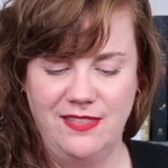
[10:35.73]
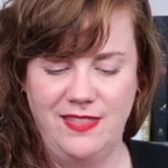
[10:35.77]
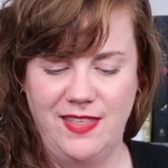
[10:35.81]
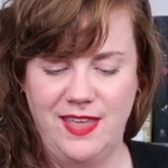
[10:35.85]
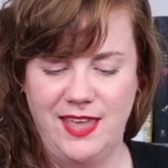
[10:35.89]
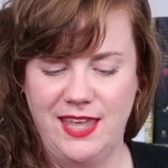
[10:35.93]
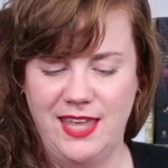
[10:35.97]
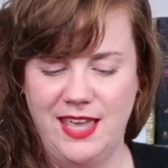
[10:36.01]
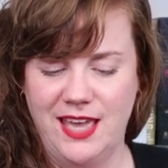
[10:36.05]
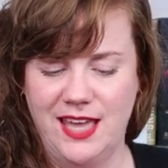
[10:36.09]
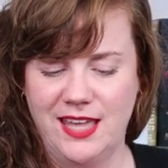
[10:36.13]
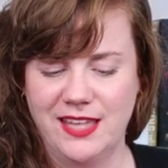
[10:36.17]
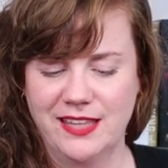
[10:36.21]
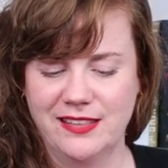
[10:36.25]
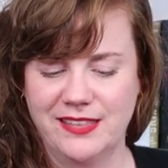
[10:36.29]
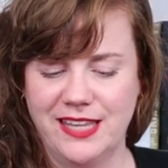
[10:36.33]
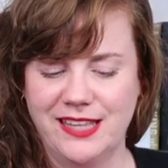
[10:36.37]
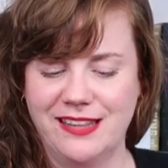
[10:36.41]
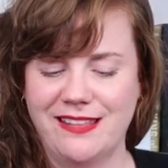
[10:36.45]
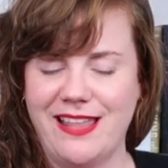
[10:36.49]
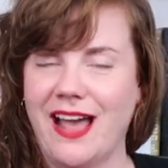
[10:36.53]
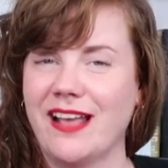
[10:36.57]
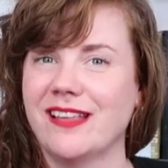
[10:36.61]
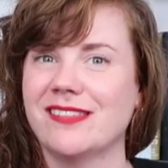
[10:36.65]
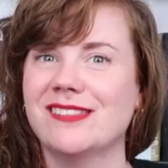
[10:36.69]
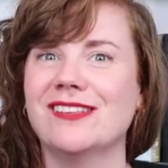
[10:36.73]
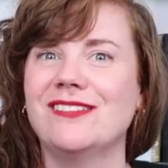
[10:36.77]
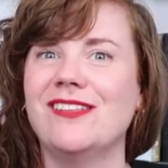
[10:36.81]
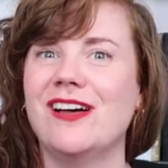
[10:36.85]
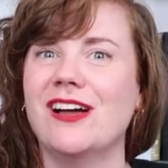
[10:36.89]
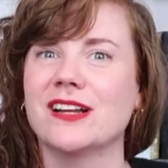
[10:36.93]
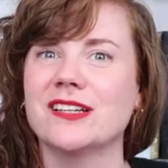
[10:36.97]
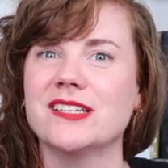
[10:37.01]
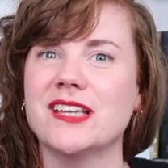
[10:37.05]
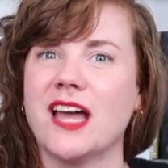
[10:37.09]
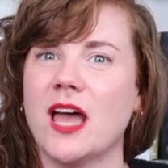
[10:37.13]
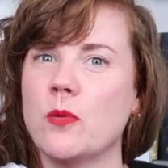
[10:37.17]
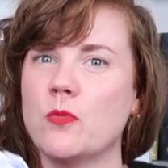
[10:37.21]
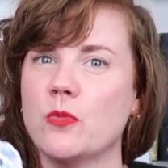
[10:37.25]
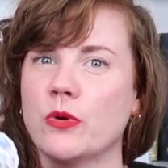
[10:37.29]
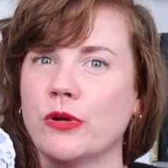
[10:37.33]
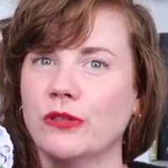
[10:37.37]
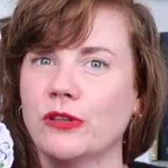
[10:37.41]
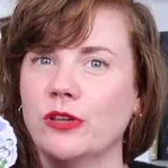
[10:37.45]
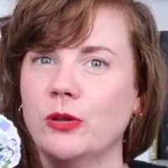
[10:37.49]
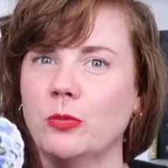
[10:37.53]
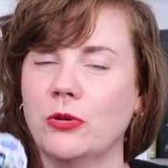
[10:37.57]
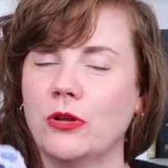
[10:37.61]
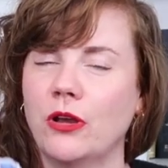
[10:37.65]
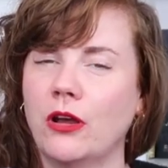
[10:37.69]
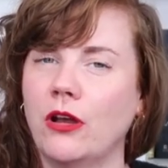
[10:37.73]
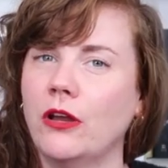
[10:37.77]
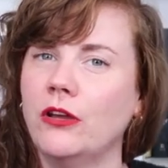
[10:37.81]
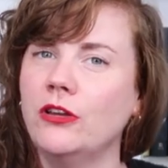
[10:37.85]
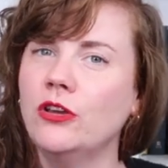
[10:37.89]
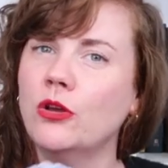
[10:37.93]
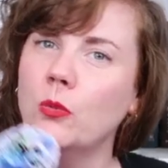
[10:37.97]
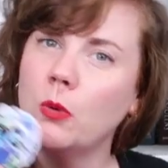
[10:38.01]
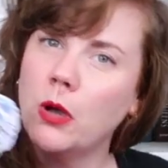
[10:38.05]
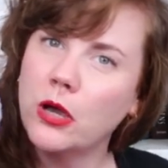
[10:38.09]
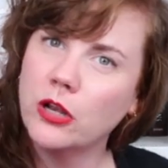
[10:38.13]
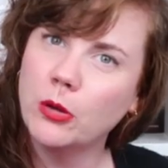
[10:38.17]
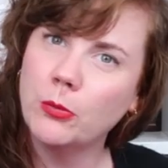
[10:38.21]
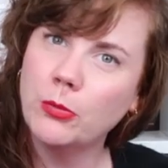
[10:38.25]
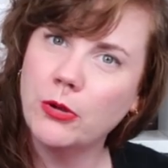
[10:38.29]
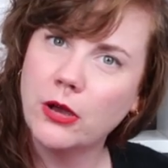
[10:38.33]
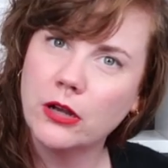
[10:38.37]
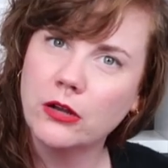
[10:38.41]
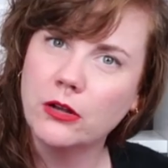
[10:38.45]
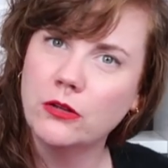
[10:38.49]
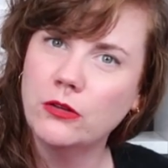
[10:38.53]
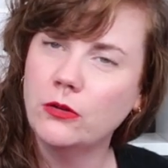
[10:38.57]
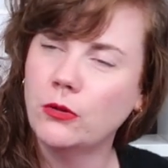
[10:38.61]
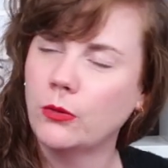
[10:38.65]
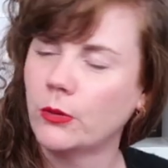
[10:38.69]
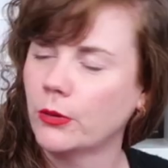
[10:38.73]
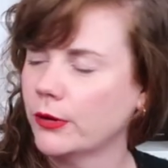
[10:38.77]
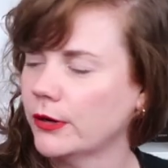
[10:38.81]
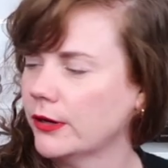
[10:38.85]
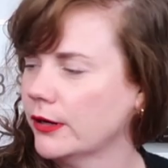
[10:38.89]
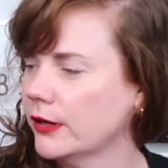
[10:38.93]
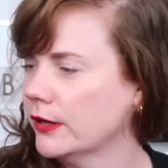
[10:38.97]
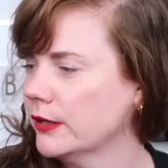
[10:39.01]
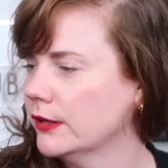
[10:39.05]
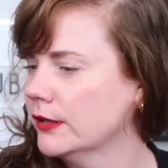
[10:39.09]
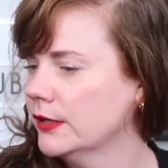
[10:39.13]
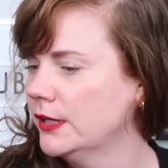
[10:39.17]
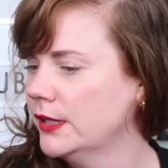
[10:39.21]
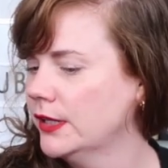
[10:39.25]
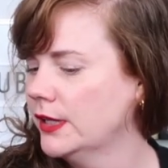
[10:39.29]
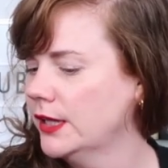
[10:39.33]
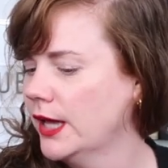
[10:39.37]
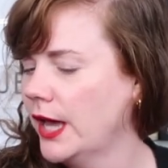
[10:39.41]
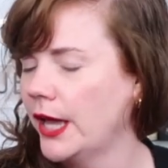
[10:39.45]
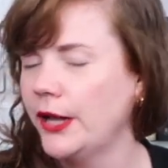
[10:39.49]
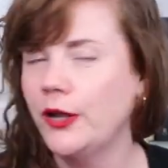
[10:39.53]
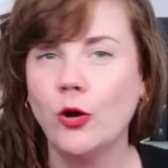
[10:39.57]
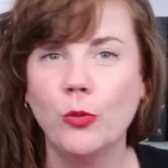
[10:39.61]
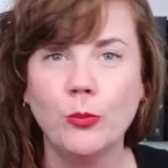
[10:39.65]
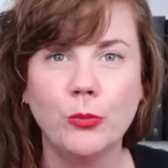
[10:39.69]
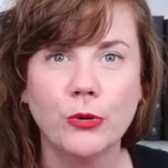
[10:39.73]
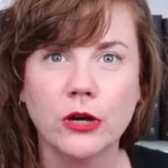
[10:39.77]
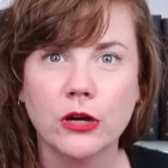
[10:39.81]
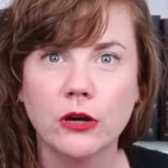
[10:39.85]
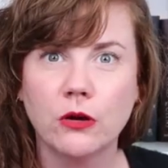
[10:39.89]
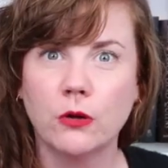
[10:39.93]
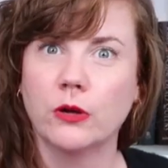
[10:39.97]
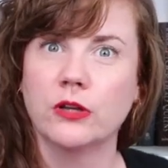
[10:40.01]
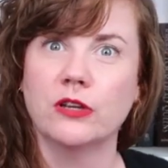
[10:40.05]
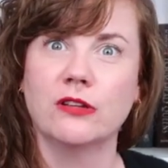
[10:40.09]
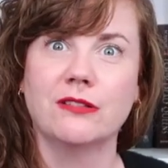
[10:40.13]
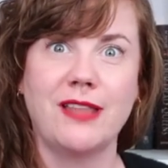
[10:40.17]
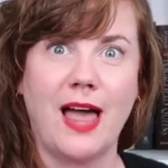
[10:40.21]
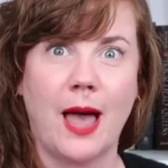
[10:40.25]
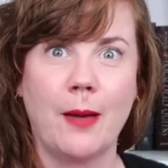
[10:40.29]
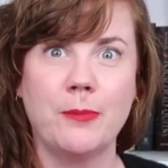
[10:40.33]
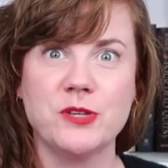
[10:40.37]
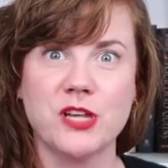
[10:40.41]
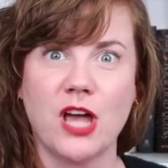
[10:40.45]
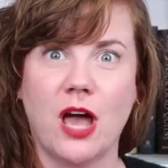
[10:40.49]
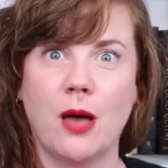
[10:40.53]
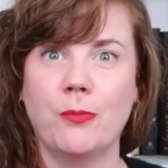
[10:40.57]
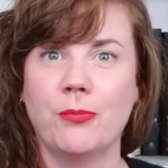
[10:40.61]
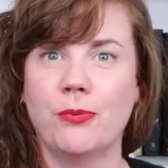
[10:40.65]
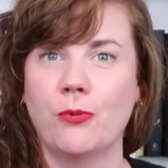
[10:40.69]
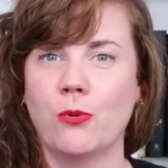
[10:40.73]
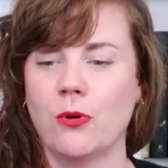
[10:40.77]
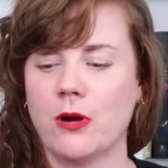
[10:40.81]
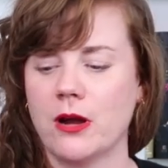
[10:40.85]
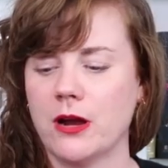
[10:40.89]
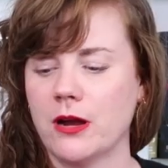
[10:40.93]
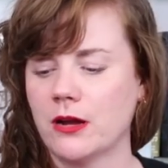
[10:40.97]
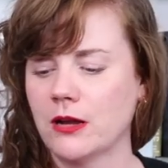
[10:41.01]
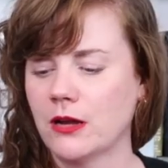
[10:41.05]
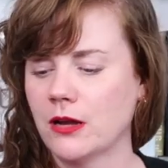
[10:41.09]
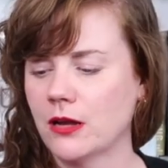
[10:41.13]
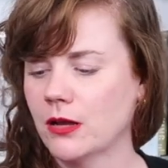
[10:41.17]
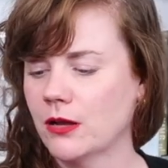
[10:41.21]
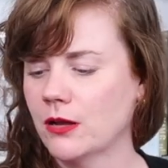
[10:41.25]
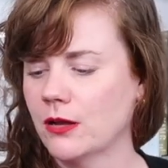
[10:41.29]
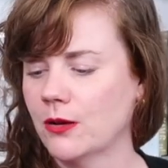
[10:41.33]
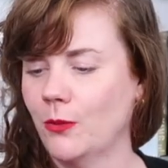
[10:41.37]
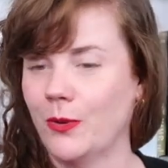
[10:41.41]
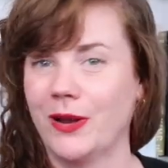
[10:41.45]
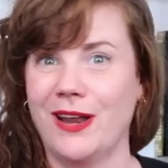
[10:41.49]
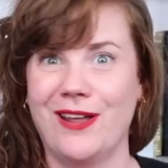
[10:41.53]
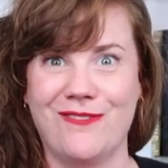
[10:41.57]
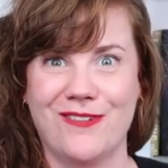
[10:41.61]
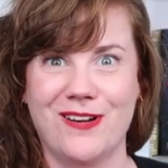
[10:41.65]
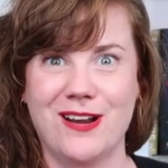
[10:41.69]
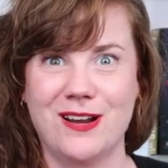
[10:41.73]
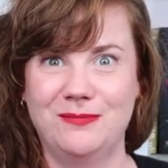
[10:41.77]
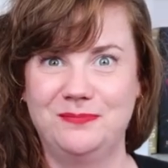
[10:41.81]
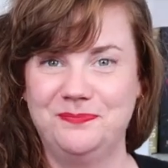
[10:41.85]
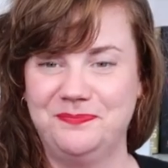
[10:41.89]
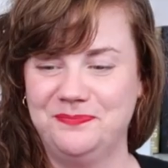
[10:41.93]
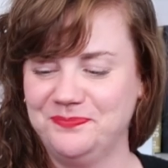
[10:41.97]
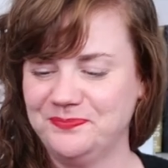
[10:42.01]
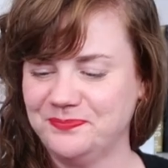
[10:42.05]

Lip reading: They last a long time, whether you put it on your water bottle or a notebook or your laptop or whatever.